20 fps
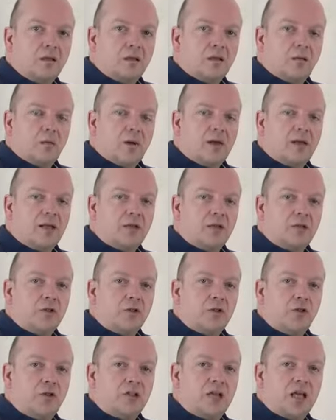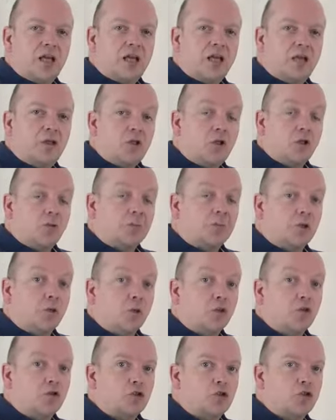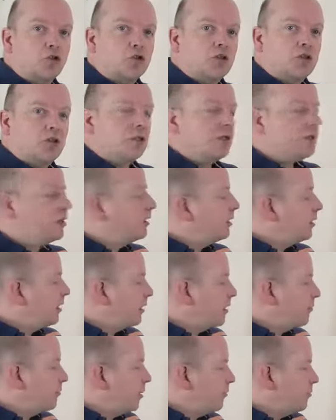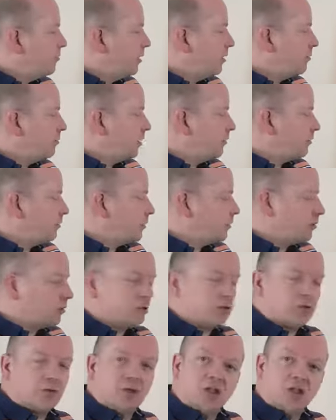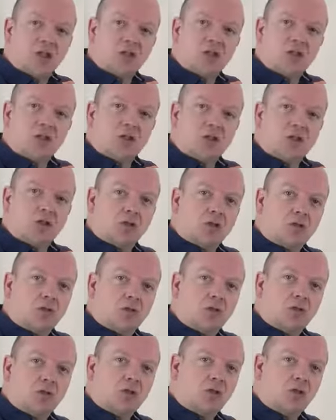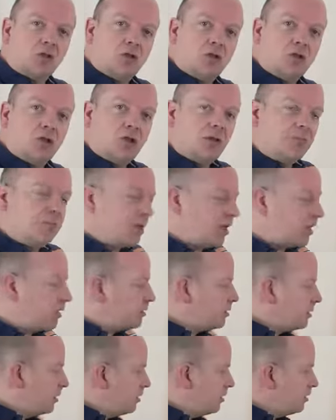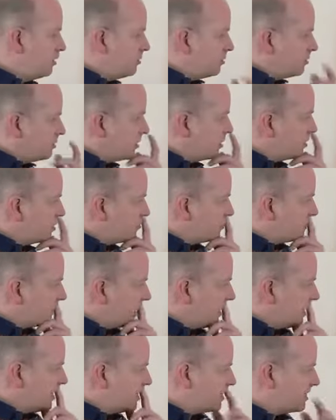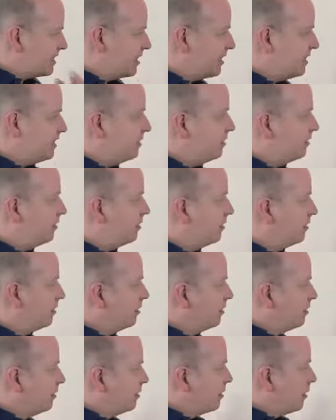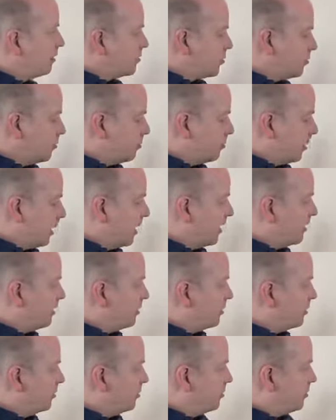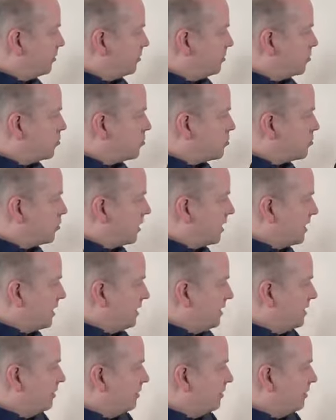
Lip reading: Well, new day, new approach. I've made a bit of an alteration to the painting since it was last seen. I've sort of blanked out the tree